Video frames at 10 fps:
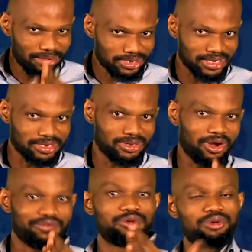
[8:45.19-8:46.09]
absence
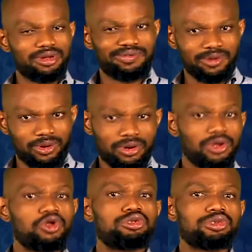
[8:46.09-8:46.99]
of the rule of law,
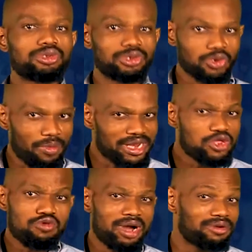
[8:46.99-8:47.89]
so many
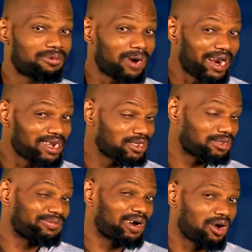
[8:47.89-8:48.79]
human
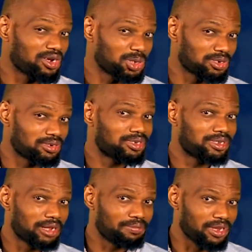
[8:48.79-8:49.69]
rights violations
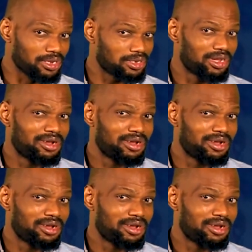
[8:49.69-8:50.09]
take place.